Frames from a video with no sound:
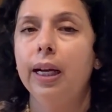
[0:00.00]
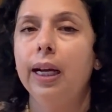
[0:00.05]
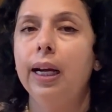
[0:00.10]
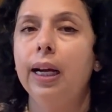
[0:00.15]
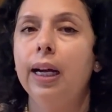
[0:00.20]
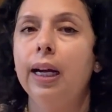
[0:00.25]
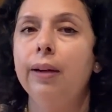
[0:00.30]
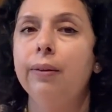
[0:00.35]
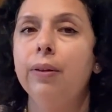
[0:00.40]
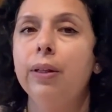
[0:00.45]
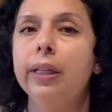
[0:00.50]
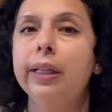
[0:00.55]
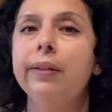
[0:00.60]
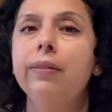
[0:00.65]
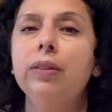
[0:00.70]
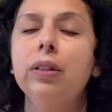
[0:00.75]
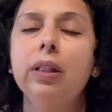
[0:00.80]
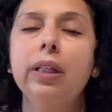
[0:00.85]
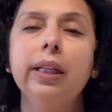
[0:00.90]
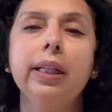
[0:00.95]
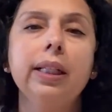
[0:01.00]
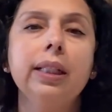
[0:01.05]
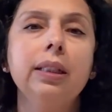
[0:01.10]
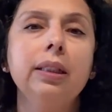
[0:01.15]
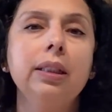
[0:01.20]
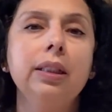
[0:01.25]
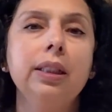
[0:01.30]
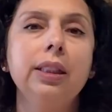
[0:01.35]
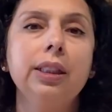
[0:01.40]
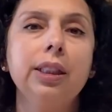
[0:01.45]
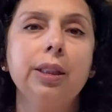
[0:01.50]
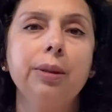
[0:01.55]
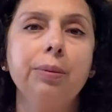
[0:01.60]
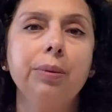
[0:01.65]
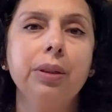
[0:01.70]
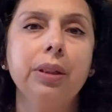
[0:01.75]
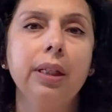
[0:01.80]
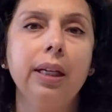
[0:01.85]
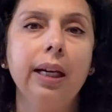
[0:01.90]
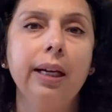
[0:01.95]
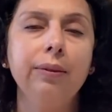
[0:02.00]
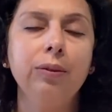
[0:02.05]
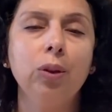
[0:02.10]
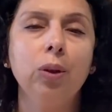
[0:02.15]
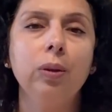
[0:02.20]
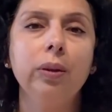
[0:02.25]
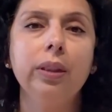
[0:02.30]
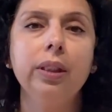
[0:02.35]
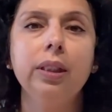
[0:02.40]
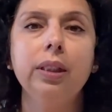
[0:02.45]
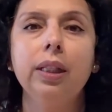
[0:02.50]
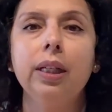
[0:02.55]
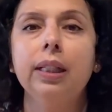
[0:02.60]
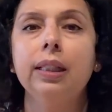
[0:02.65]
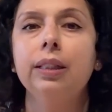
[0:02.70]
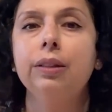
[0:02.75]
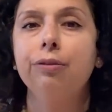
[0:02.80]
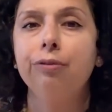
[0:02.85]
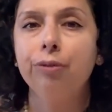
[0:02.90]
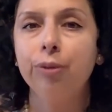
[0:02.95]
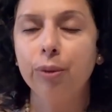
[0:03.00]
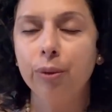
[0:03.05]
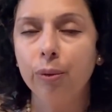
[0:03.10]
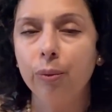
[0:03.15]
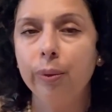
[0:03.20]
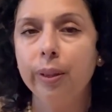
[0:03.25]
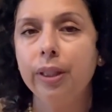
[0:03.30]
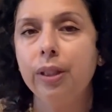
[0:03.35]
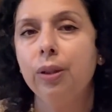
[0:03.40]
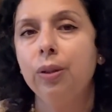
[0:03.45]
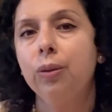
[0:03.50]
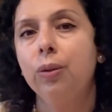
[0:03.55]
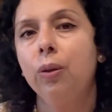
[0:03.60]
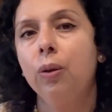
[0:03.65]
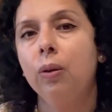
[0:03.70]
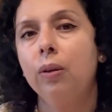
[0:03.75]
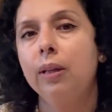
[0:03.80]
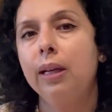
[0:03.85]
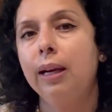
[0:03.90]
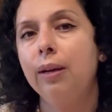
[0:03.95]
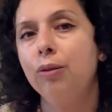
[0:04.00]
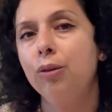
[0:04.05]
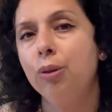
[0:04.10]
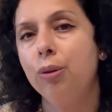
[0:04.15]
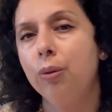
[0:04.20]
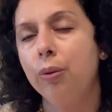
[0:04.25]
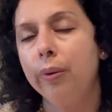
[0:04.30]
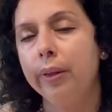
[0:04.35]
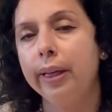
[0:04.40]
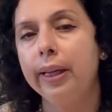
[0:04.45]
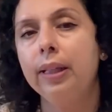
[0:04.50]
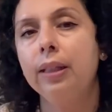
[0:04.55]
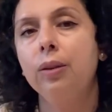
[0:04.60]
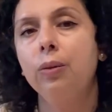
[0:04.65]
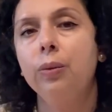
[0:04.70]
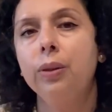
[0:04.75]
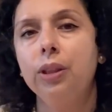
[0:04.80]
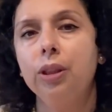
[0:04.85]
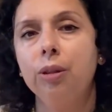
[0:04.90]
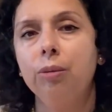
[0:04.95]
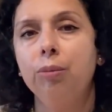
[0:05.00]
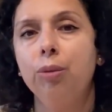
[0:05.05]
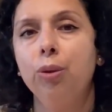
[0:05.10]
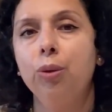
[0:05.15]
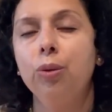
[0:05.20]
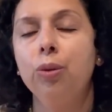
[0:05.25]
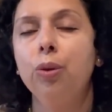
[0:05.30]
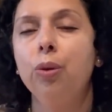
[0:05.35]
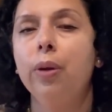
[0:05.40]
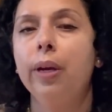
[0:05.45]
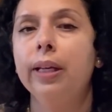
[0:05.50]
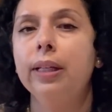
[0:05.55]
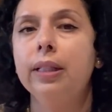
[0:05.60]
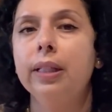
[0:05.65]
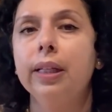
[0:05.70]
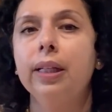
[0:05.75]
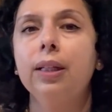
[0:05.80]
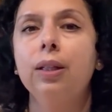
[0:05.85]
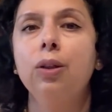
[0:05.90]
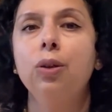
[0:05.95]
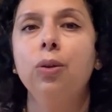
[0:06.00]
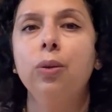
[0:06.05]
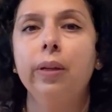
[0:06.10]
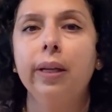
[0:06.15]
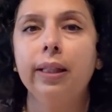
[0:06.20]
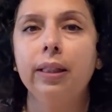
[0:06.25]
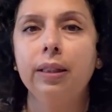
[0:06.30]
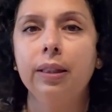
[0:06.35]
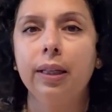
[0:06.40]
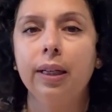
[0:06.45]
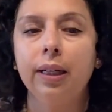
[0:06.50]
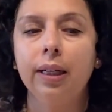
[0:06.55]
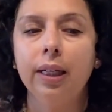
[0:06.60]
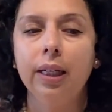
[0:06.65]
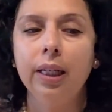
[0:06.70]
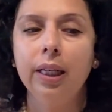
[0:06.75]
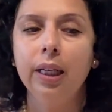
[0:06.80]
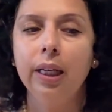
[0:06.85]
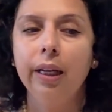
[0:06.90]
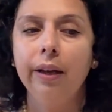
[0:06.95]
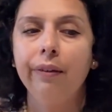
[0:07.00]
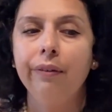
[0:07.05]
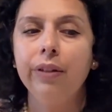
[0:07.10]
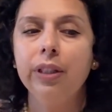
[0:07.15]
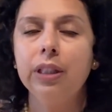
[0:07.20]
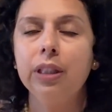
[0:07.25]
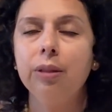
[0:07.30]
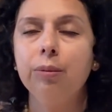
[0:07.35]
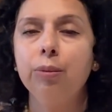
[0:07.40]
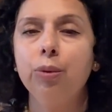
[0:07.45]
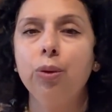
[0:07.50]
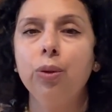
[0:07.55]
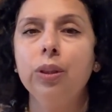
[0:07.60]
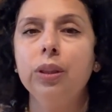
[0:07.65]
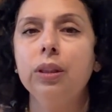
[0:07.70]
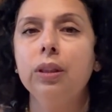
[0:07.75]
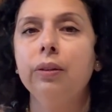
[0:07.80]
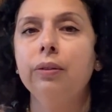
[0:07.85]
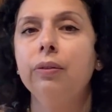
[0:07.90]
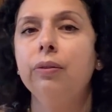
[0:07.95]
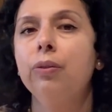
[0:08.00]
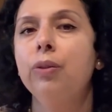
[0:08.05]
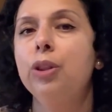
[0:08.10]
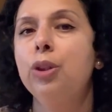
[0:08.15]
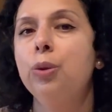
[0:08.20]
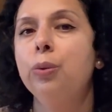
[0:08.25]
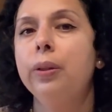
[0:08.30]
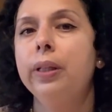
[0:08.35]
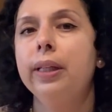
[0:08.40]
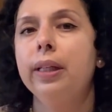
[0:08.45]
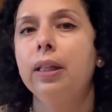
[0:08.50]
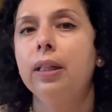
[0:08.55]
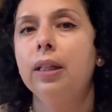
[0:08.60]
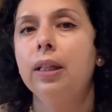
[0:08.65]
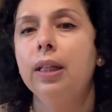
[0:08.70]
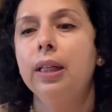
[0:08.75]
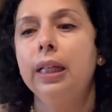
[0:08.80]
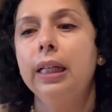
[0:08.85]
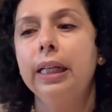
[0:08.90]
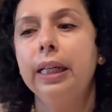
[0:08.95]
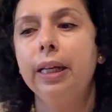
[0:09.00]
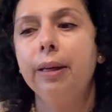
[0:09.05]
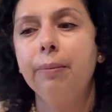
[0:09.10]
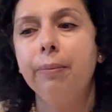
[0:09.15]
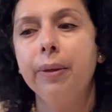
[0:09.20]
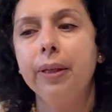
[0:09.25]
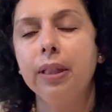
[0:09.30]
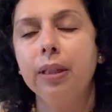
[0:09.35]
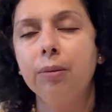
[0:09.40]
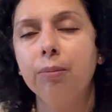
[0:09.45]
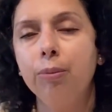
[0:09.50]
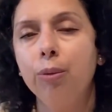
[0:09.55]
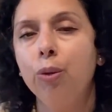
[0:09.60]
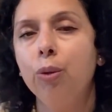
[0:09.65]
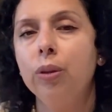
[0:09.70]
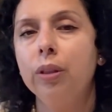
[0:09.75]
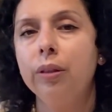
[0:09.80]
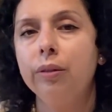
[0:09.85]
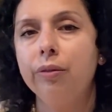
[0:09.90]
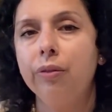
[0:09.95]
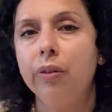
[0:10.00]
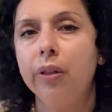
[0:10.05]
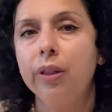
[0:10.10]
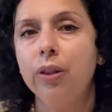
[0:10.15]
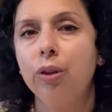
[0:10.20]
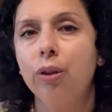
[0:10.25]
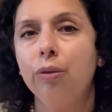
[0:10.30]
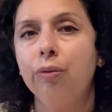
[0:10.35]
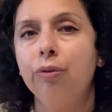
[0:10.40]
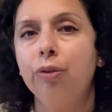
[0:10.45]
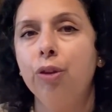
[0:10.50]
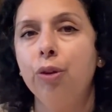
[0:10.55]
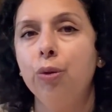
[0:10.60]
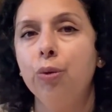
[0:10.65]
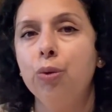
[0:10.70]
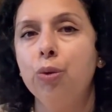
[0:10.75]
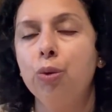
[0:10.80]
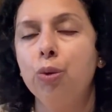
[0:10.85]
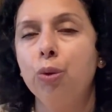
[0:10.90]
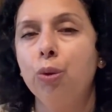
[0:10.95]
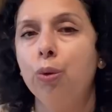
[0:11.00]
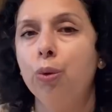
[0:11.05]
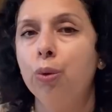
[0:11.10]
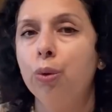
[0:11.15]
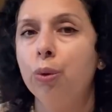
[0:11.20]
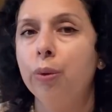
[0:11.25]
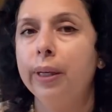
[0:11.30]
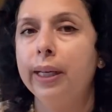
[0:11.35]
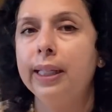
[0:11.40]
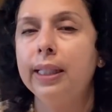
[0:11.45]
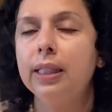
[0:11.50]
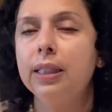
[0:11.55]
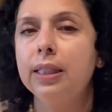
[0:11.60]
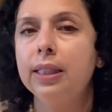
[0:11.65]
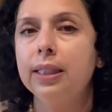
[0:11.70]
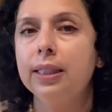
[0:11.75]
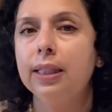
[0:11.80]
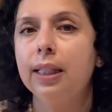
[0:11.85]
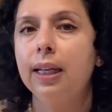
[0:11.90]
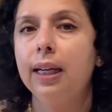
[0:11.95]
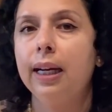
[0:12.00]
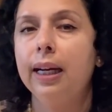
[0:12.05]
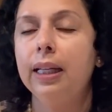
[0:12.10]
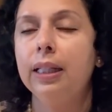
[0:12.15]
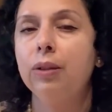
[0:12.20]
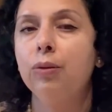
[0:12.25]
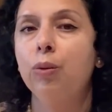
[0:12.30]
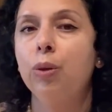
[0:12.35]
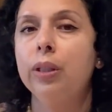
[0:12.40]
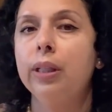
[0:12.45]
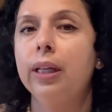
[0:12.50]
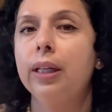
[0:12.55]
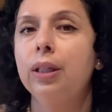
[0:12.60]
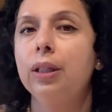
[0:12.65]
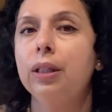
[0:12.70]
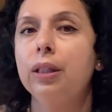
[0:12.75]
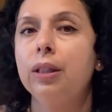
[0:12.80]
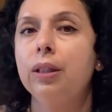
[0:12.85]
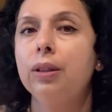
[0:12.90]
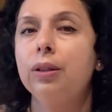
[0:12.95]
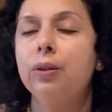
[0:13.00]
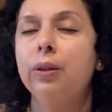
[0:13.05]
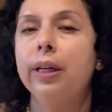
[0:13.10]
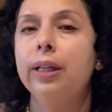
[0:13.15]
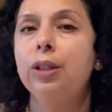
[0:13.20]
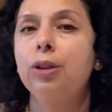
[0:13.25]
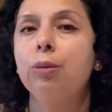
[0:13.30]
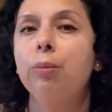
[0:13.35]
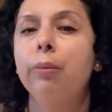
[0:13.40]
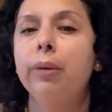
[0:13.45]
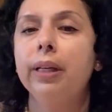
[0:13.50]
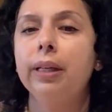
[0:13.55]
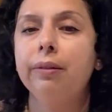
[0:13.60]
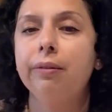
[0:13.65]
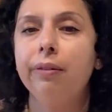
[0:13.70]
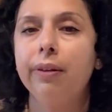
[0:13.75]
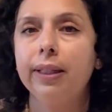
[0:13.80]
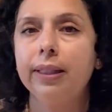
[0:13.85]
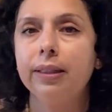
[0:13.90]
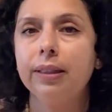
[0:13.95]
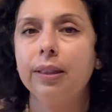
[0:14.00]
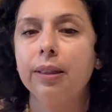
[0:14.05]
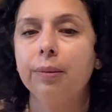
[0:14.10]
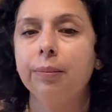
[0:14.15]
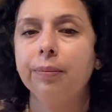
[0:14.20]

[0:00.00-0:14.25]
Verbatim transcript: I will leave the link in the description. I've already done the full video on how to create the vision board. You can take a look at there. Vision board is visually keeping the board in front of you so your energies align what are you trying to manifest.